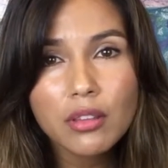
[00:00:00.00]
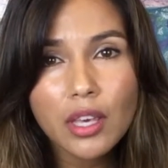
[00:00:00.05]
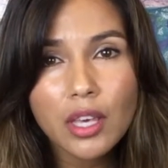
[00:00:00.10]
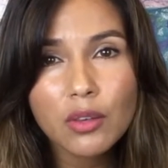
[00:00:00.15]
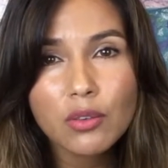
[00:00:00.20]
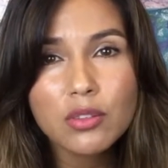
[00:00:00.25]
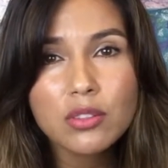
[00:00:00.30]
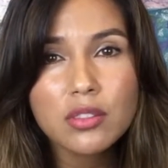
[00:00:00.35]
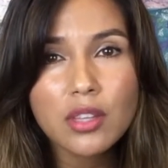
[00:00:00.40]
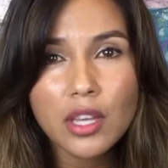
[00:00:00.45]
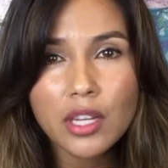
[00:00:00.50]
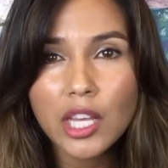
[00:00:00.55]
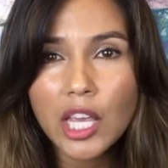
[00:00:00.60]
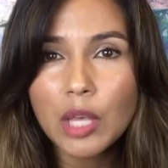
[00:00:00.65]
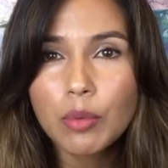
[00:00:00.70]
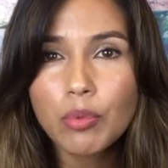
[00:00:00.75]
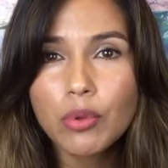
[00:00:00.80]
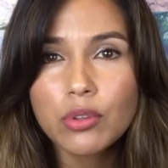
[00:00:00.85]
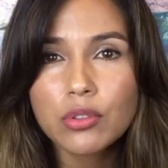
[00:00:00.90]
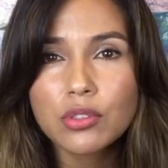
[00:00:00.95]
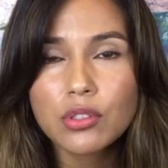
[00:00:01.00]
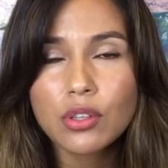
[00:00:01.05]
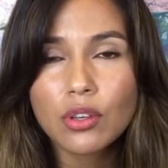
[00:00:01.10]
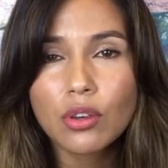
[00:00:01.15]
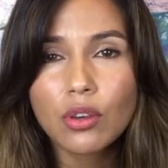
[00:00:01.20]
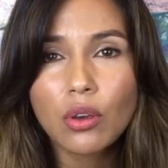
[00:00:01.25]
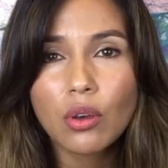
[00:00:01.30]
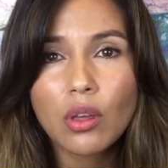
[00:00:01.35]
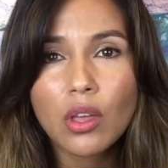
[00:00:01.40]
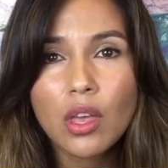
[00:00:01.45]
I was then able
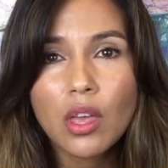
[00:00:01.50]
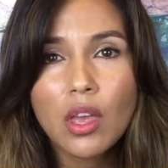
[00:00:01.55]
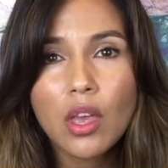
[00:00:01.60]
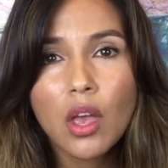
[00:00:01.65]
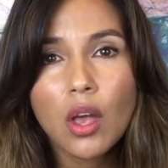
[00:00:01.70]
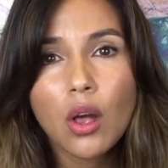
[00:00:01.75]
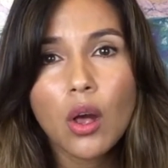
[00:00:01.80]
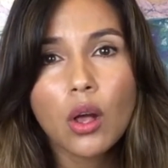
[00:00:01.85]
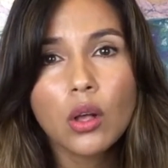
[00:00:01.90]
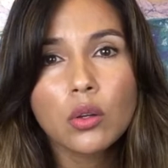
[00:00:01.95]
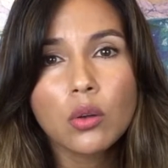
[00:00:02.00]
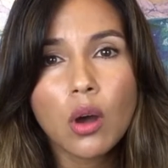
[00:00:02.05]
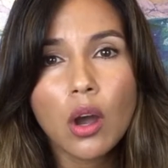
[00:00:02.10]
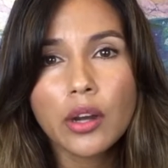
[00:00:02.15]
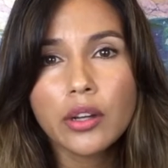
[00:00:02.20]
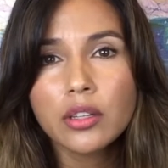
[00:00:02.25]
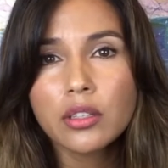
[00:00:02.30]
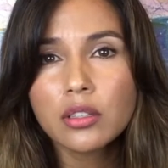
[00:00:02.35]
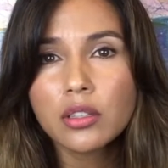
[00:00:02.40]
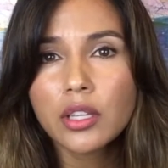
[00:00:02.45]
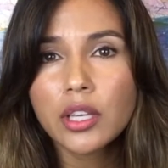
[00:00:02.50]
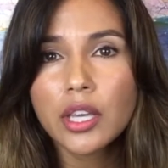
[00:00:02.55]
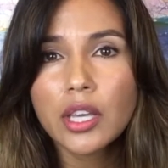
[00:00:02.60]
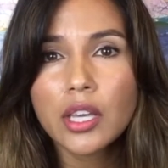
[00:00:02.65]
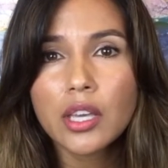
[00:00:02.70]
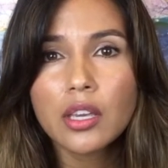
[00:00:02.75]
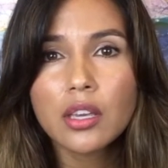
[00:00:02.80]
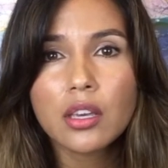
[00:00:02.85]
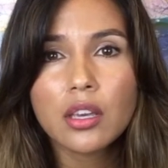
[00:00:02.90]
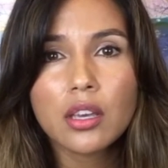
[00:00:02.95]
to
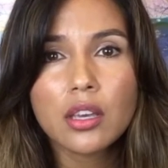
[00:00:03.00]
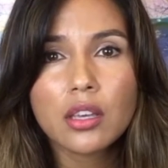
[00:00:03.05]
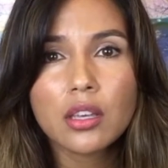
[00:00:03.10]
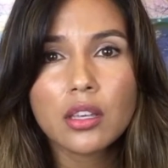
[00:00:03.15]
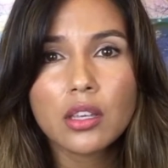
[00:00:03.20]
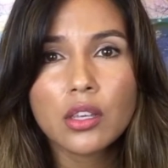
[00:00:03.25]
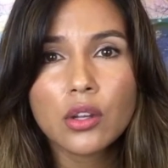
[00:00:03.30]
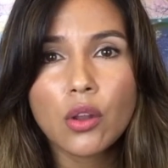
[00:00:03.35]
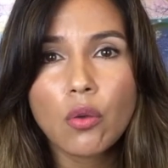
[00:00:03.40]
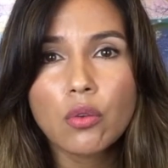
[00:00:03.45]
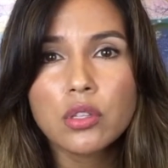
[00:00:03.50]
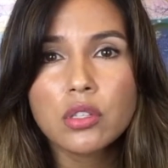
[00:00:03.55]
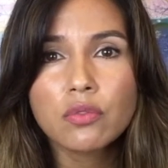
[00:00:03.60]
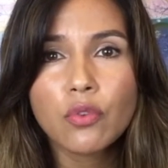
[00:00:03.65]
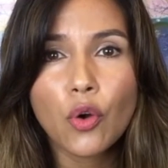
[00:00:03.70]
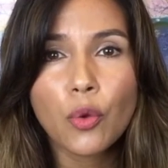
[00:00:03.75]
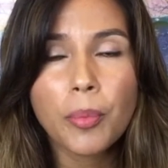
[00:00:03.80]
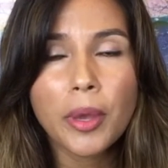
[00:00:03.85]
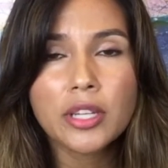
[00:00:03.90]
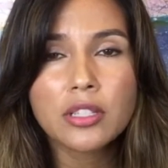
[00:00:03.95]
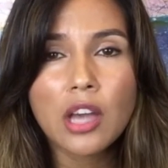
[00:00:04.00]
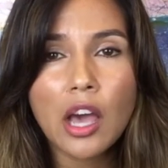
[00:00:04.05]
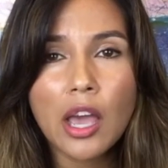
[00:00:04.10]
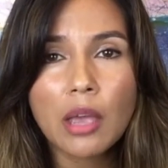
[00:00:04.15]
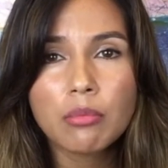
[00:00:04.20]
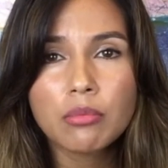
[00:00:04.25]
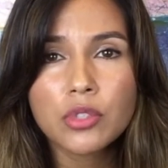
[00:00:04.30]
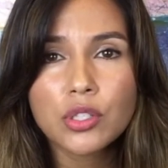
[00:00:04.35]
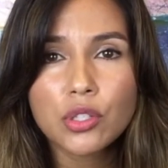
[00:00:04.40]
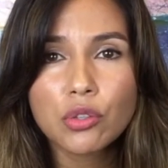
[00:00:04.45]
wholeheartedly, devote my
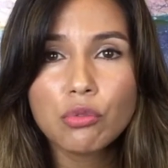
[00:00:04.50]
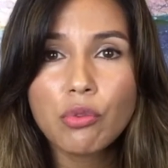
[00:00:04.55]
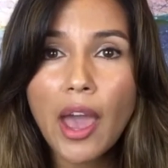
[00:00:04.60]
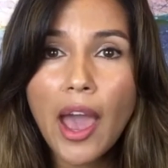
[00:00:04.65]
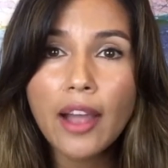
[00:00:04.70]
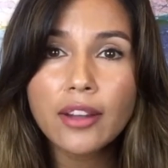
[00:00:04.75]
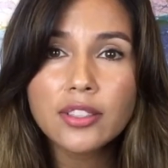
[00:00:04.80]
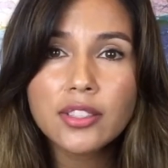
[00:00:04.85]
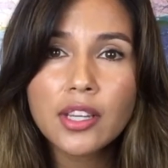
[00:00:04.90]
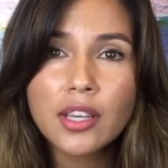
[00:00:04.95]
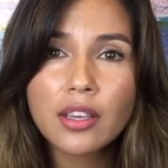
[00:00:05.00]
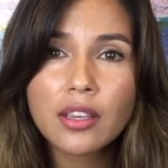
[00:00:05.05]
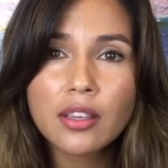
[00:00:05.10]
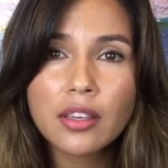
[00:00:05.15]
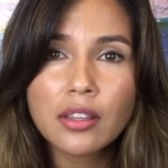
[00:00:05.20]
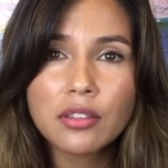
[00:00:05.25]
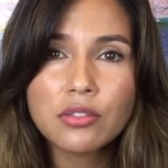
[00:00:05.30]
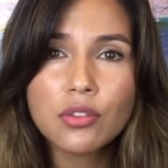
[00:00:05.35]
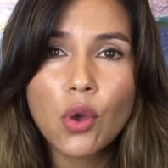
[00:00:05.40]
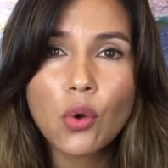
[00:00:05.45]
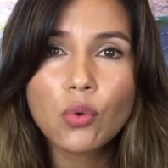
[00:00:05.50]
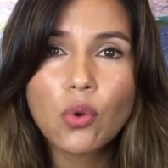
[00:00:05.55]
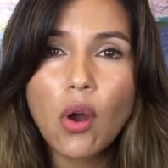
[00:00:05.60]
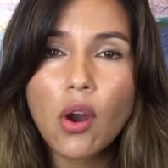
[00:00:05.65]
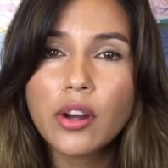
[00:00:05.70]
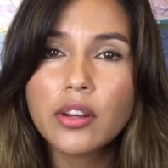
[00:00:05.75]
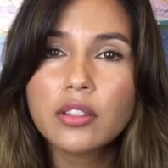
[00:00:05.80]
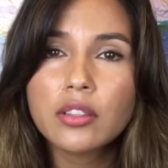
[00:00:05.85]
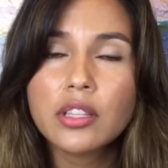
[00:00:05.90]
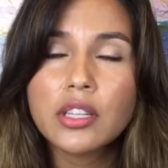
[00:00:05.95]
time to acting, and
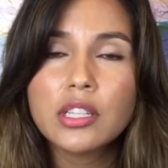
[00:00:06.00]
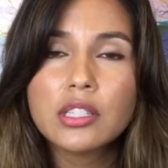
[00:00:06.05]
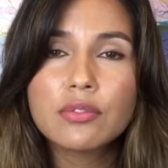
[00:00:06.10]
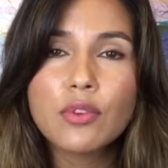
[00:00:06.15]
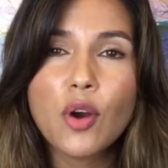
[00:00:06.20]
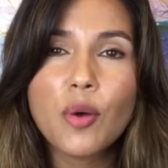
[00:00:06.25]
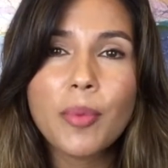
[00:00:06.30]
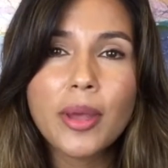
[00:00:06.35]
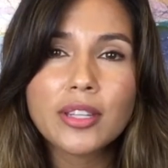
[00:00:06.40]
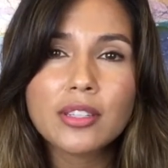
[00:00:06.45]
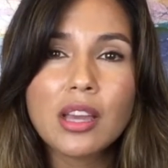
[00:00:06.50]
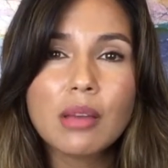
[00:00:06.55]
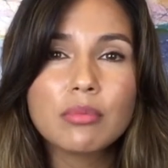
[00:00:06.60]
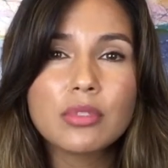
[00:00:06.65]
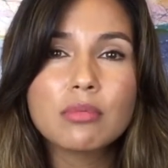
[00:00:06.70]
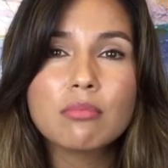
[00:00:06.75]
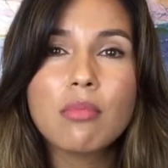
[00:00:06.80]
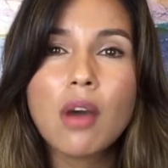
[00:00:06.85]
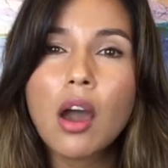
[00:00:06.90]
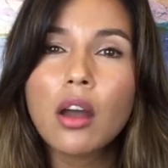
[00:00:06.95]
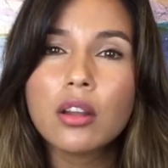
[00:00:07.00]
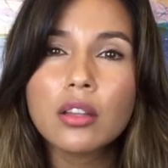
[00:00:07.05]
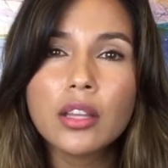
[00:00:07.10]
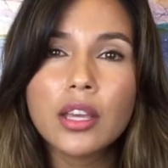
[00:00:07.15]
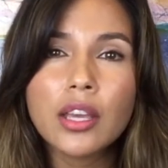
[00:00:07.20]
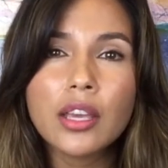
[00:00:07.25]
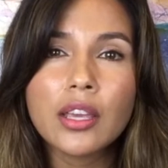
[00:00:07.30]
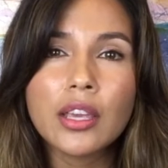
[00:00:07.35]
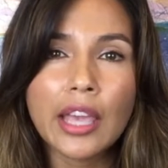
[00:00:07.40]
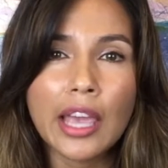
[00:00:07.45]
wholeheartedly devote my time to
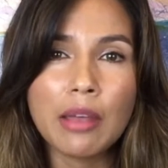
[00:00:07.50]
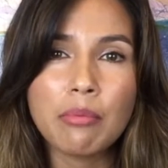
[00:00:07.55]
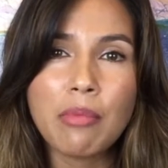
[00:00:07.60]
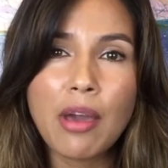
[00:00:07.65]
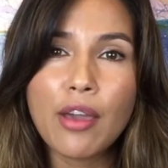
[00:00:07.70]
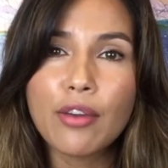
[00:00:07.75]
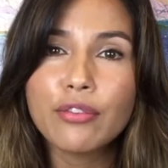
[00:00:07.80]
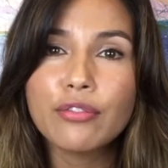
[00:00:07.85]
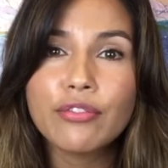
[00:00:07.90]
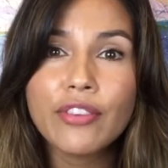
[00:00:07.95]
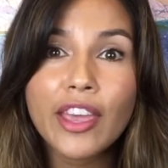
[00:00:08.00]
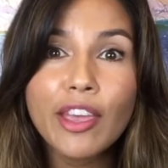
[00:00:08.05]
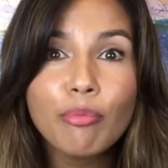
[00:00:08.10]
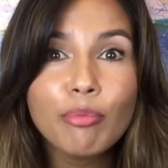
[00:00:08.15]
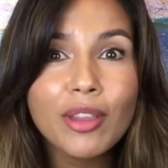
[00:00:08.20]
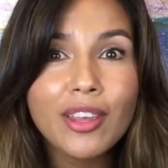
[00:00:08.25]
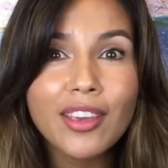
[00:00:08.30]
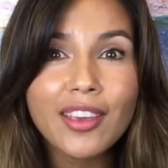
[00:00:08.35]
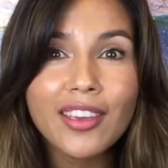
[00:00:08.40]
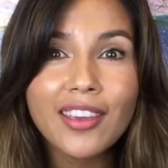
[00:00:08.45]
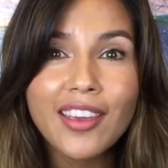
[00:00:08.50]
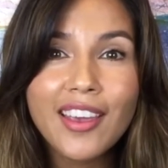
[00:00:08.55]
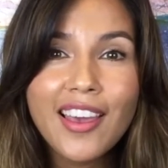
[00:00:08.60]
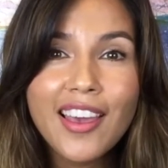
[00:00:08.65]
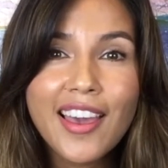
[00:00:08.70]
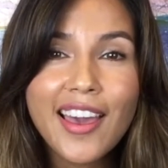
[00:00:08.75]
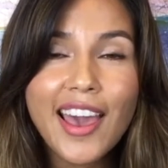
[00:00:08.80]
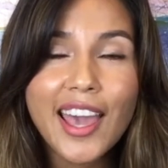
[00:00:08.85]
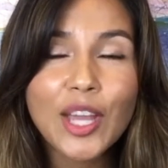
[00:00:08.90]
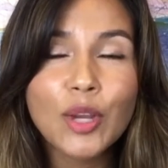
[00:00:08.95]
modeling and my family.
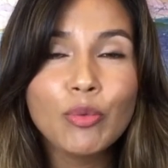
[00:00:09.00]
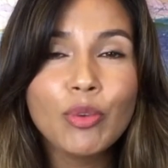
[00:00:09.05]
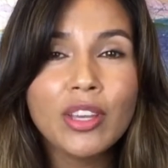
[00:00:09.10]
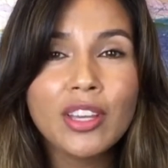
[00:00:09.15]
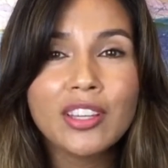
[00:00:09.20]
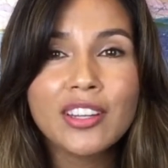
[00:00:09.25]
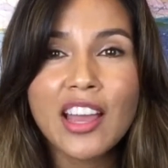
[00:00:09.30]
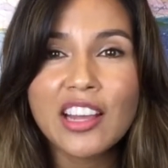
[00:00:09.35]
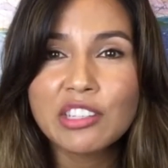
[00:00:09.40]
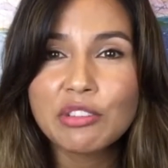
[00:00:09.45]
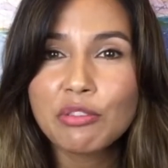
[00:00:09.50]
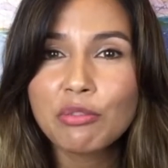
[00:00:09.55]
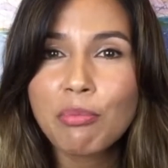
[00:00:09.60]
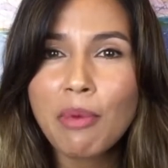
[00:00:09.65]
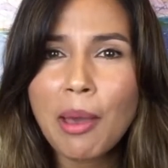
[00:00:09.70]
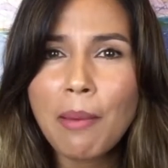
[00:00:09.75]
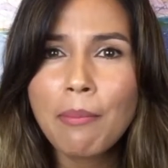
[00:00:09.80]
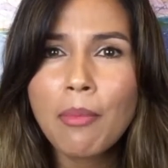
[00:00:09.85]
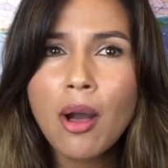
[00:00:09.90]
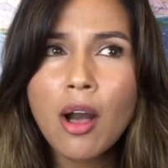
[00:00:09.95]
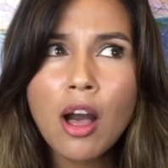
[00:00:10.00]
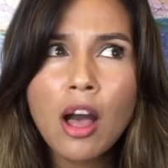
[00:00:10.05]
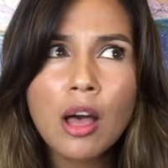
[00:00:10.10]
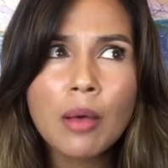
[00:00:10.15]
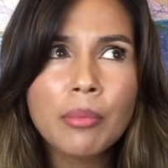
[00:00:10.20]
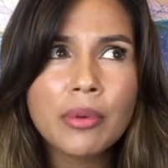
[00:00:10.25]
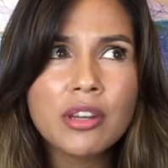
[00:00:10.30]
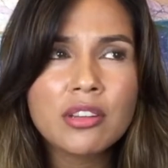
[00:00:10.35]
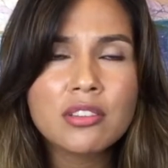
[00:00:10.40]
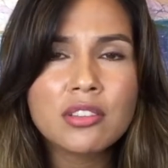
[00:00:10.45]
I reconnected with my
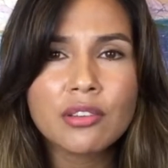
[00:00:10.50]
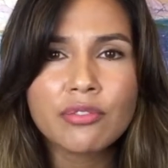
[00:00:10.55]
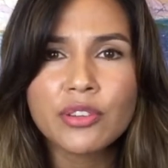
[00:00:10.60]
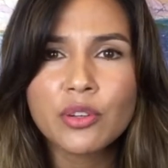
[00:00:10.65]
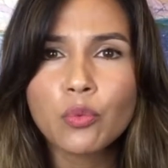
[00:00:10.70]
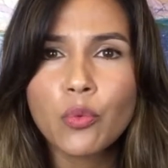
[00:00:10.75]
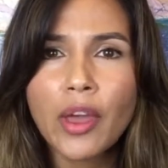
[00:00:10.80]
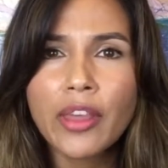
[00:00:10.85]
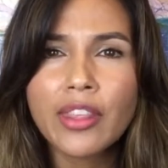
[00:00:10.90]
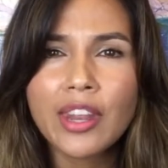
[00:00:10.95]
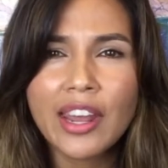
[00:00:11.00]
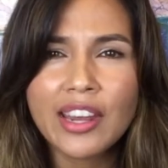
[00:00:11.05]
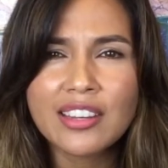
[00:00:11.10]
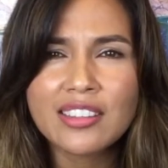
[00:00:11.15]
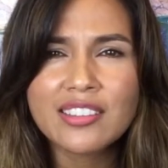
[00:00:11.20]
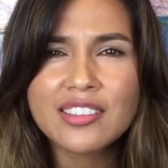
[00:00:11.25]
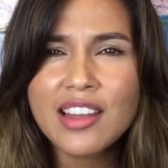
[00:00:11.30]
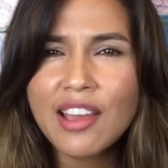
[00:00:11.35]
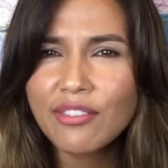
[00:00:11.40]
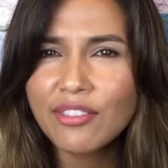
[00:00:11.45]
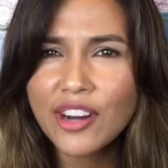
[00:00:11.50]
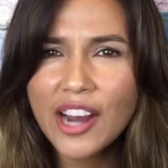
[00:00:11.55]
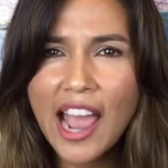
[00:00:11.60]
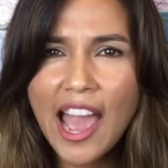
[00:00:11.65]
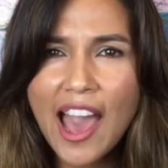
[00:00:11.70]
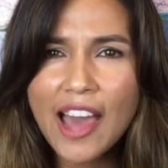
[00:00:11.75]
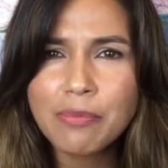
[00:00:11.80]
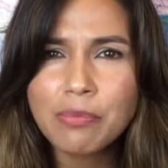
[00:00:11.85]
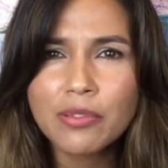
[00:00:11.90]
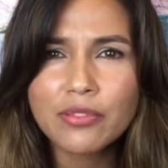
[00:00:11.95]
mom in a different way that I never
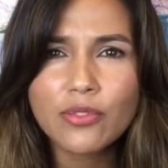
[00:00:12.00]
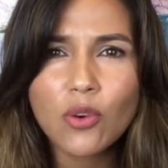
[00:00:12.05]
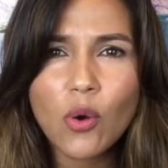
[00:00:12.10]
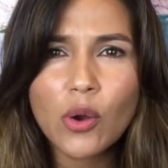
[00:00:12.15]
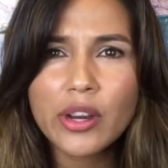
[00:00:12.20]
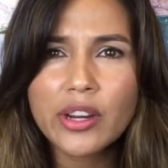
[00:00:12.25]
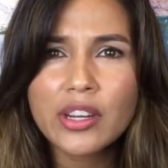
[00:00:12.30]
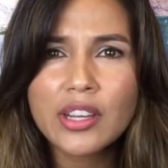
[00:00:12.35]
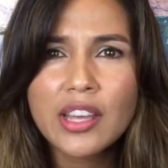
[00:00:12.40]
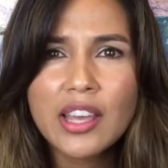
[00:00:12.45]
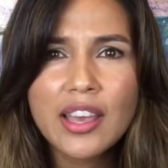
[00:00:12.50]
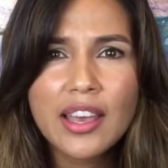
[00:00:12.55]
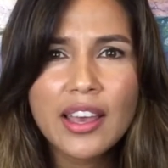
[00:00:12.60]
had before.